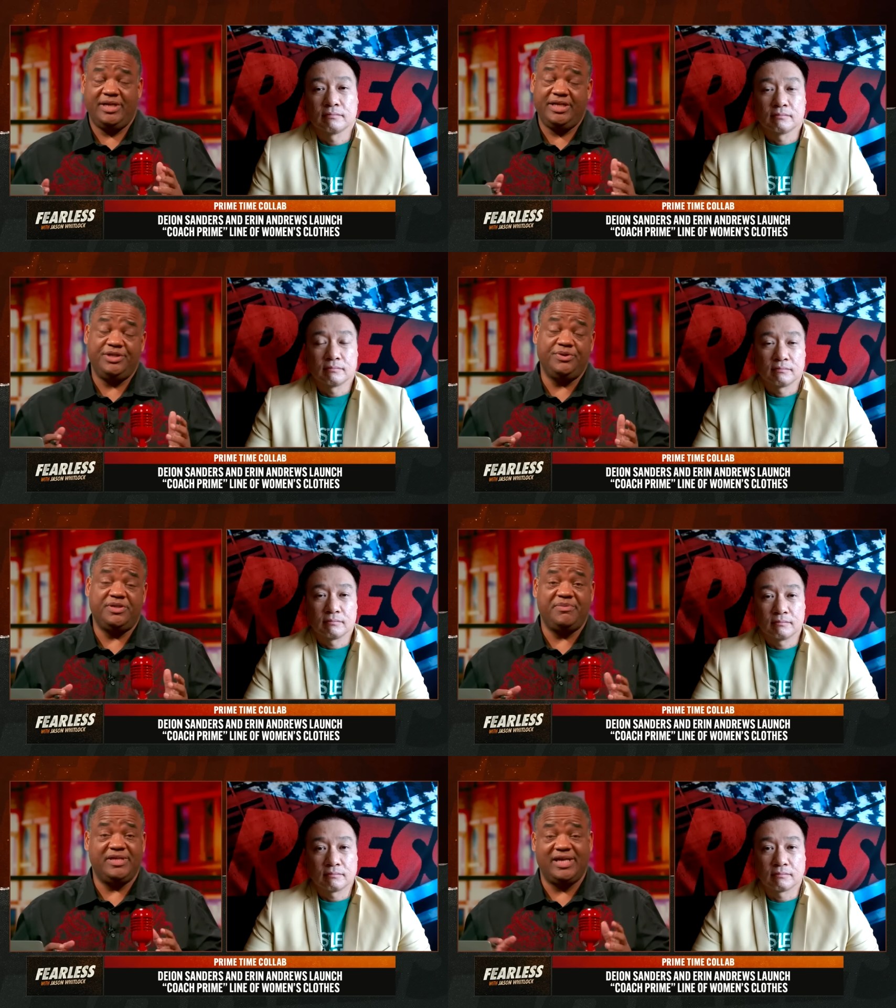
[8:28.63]
Speaker 1: It
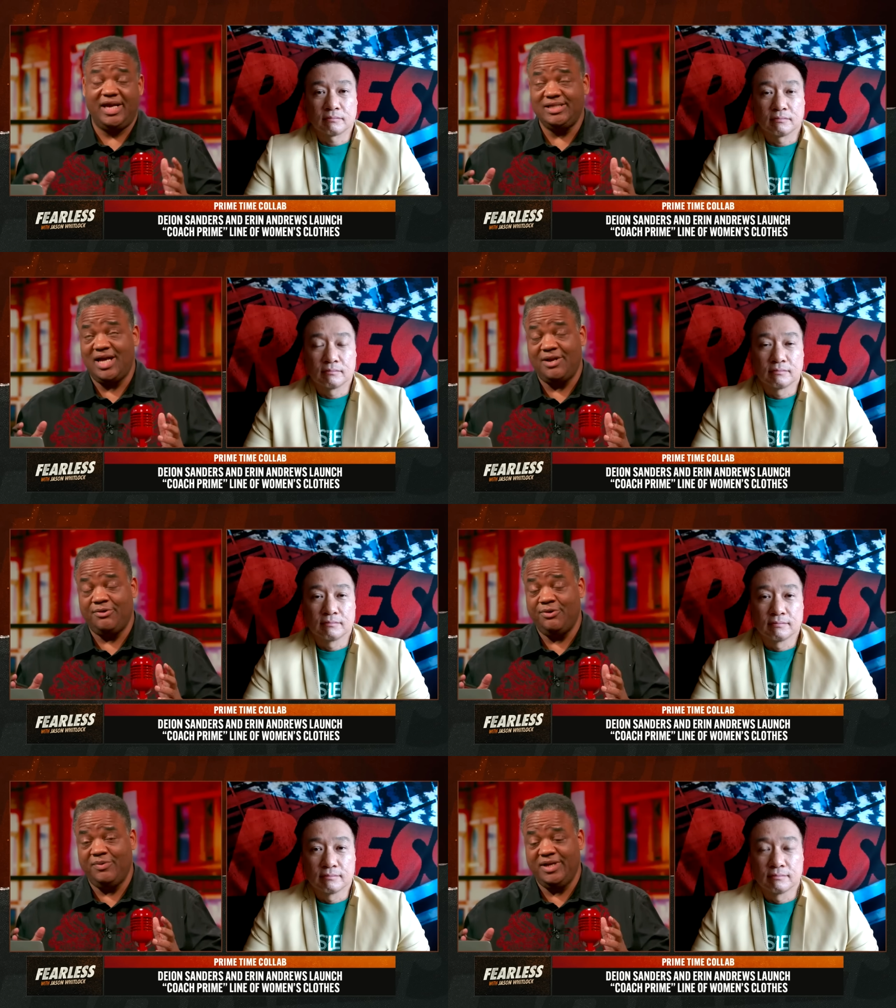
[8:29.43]
used to be the case. I
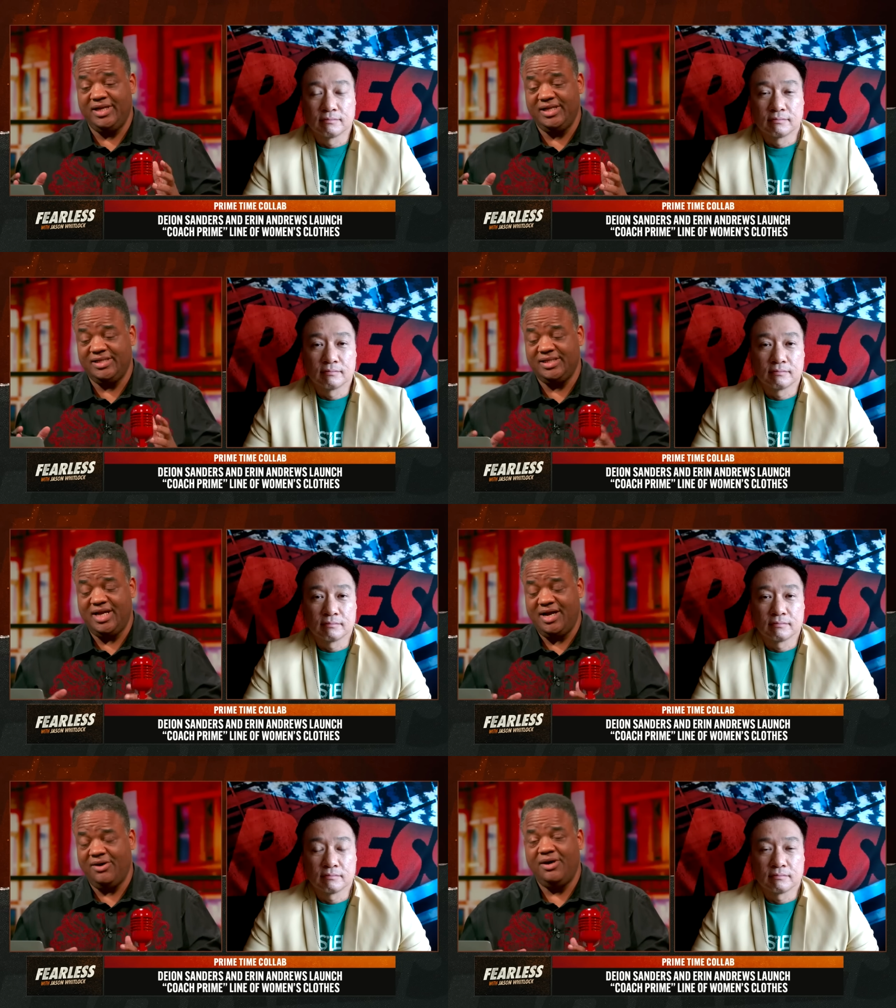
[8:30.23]
don't know what it is
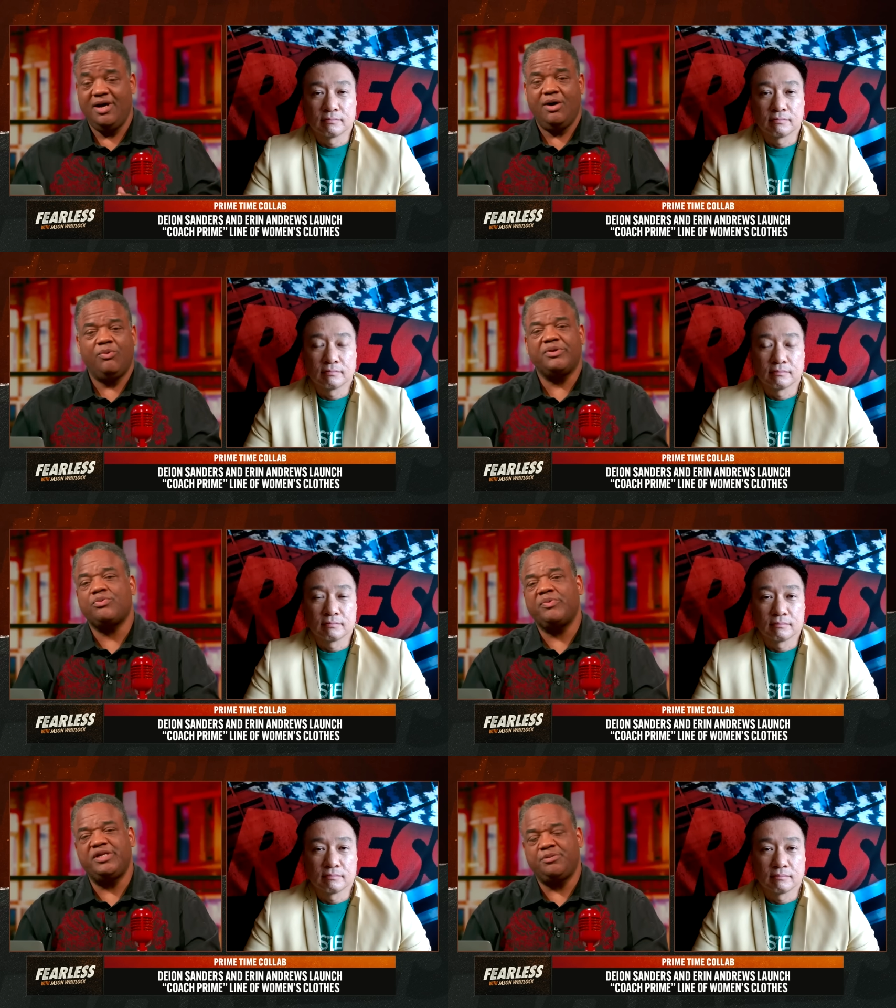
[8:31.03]
now,
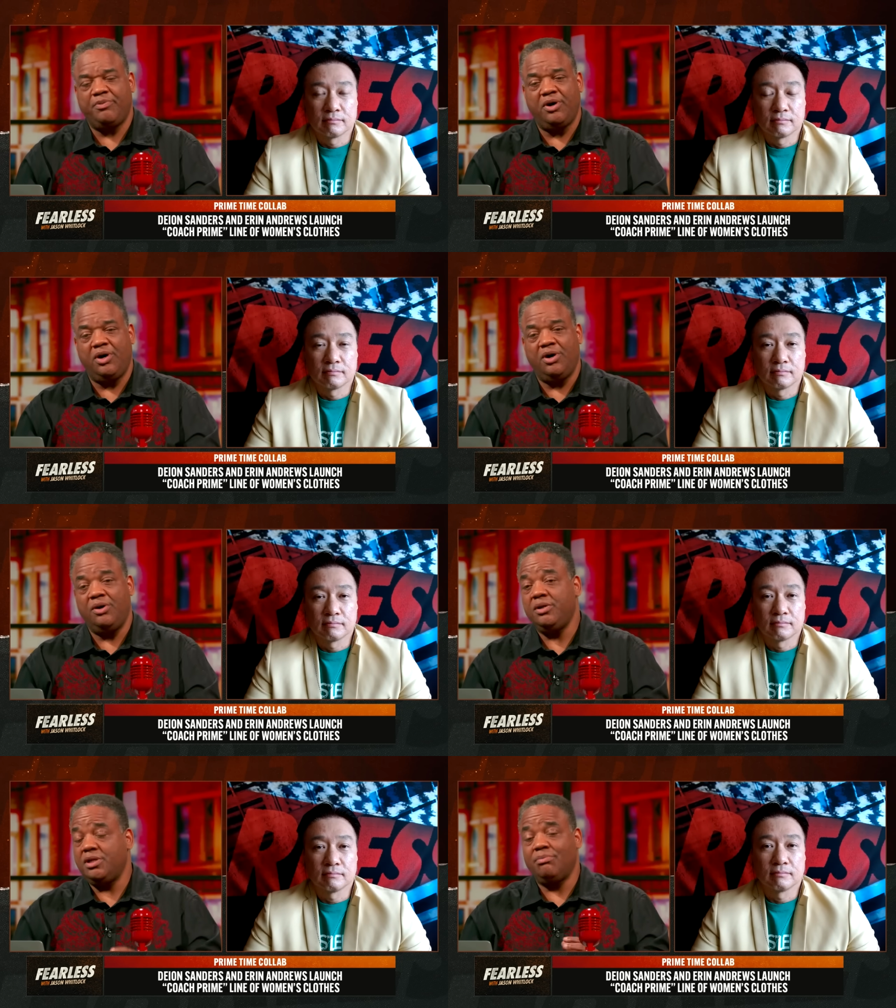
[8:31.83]
with Rich
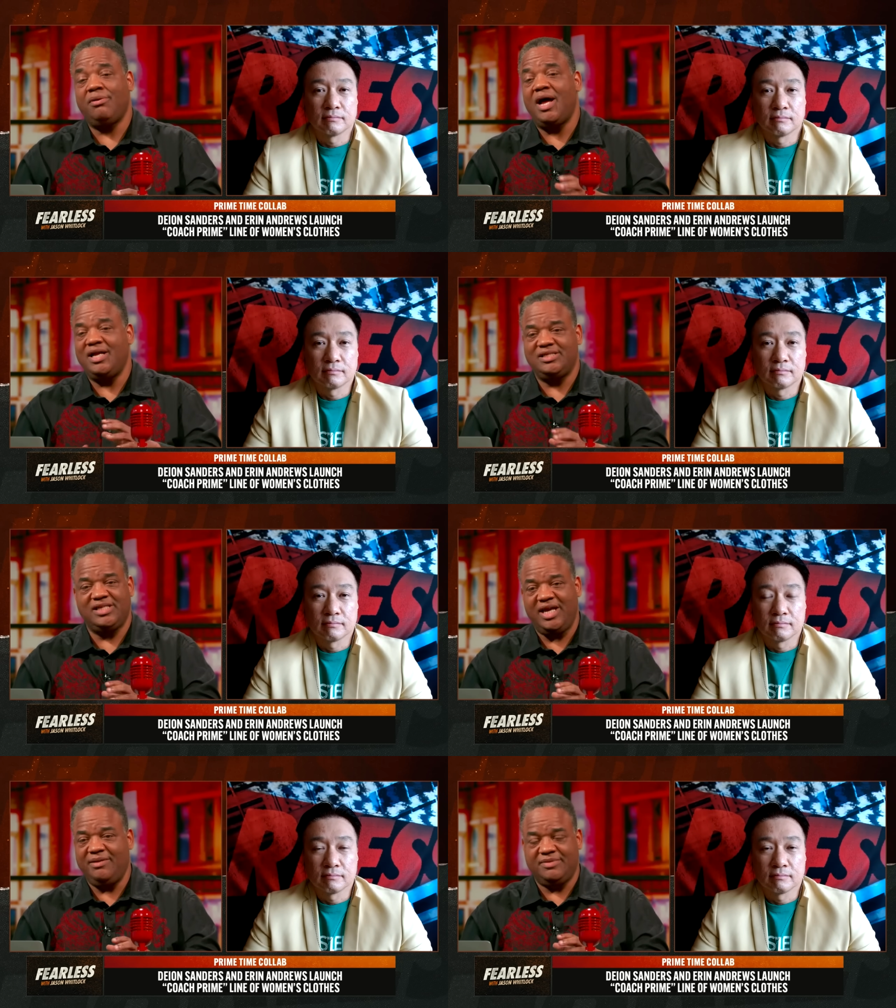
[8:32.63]
Paul, LeBron
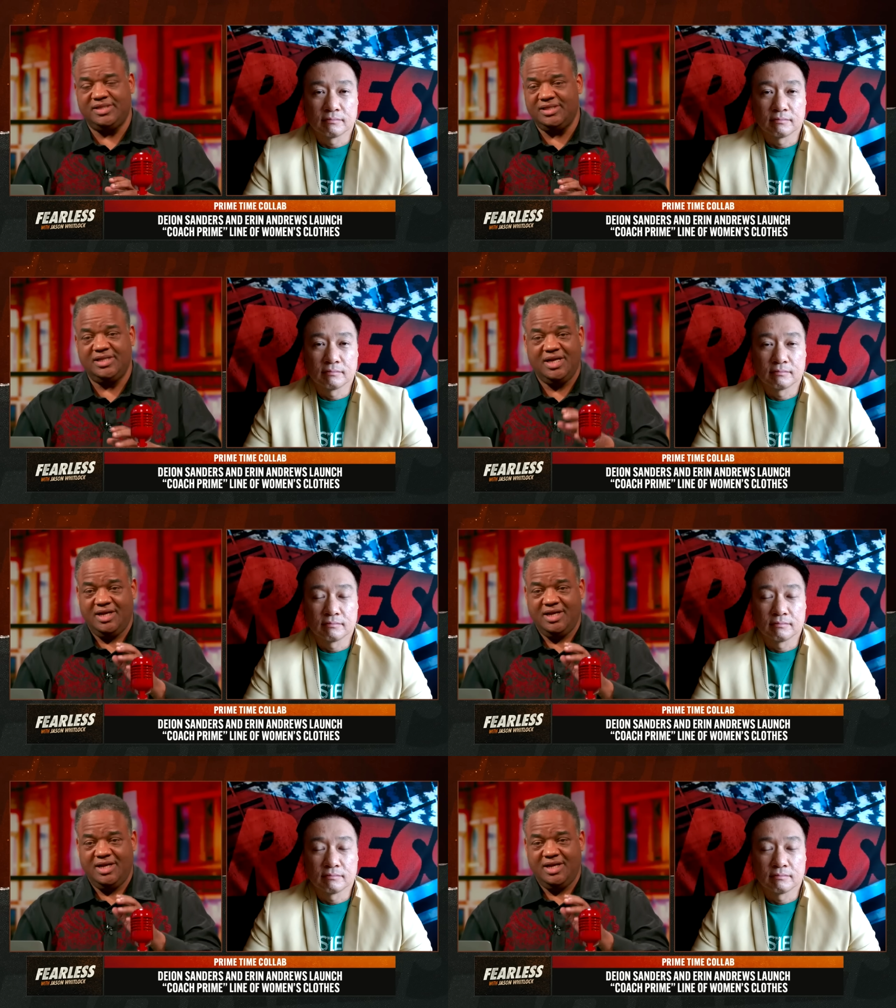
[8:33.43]
James's